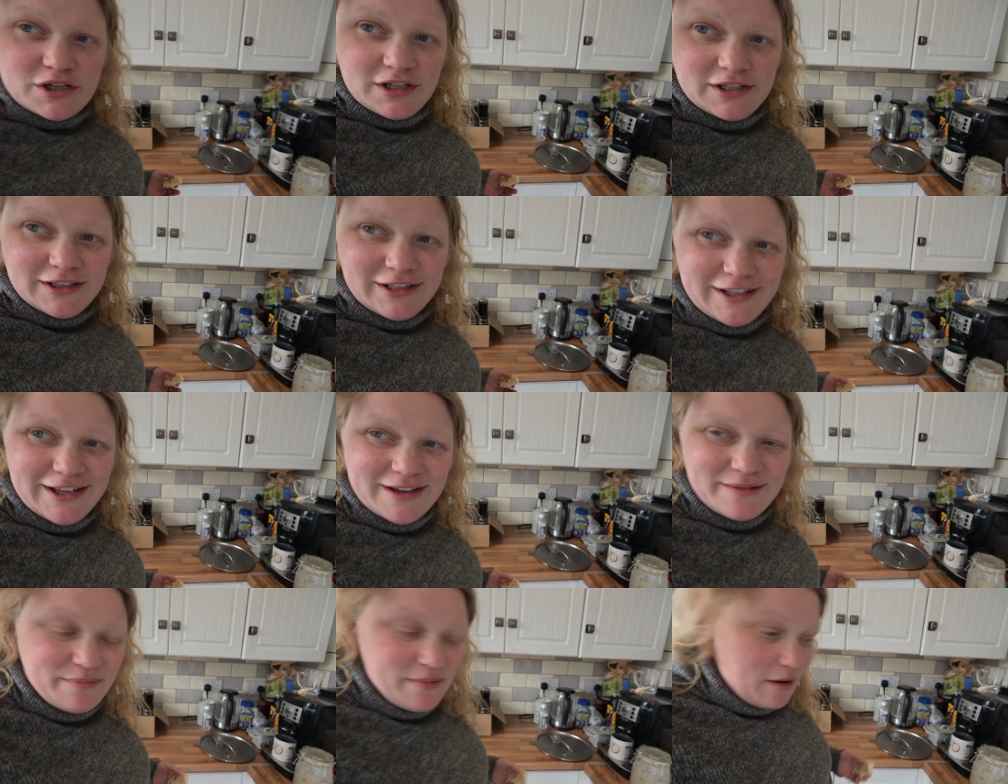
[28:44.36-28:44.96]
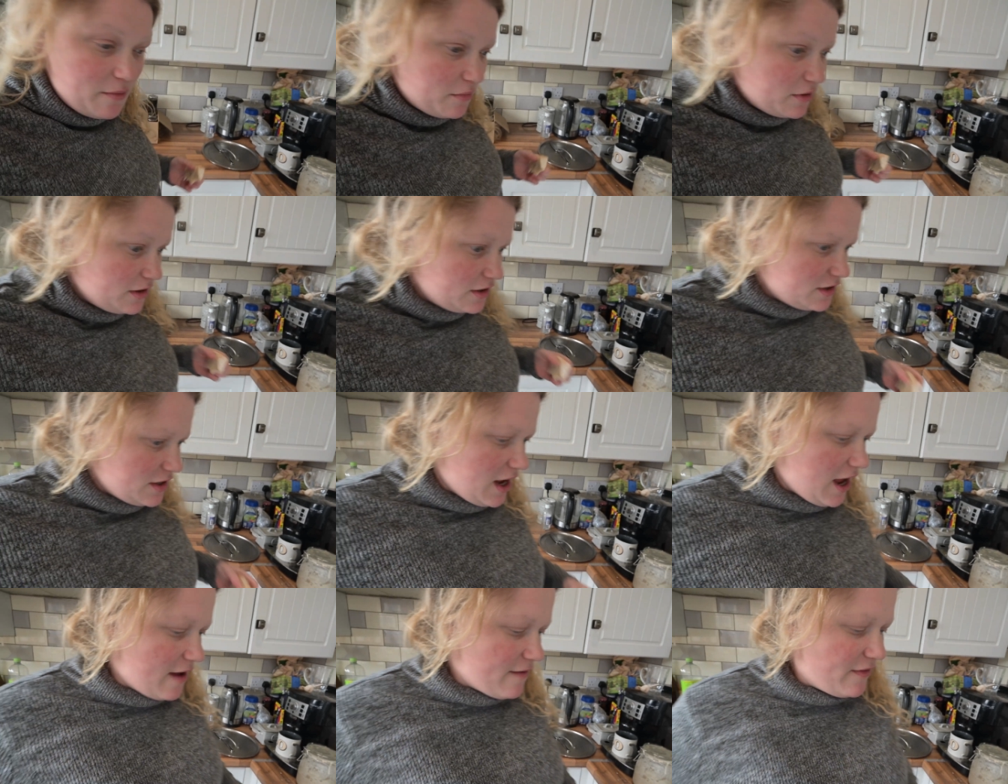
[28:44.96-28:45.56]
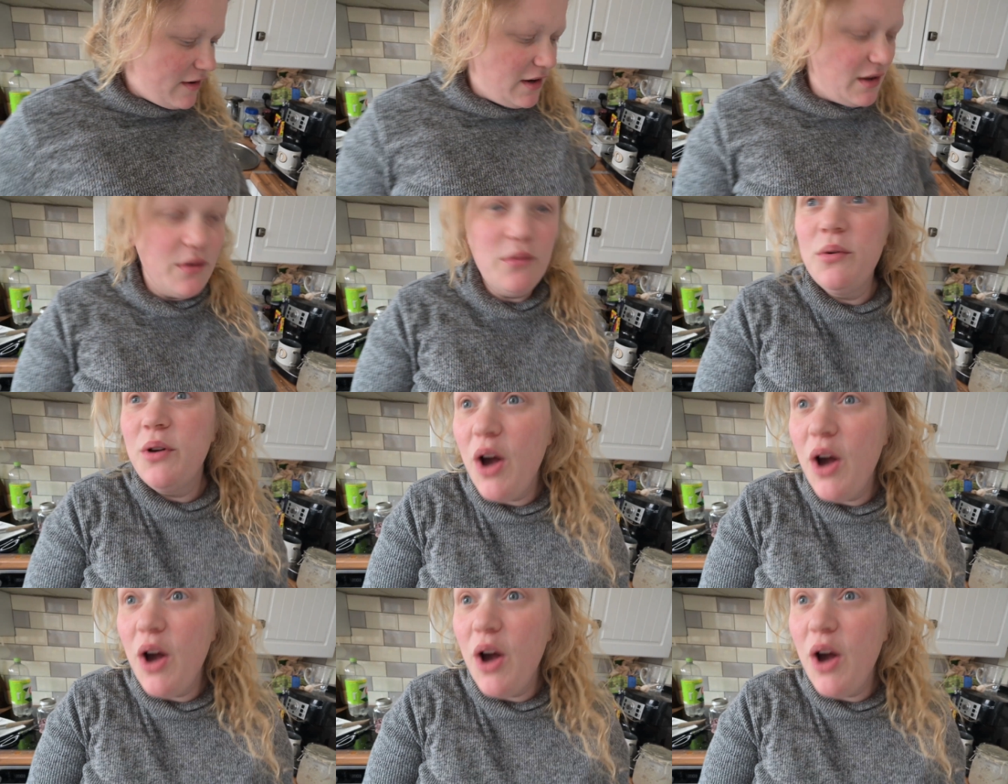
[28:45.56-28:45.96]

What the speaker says: in there, but I'm going to have a little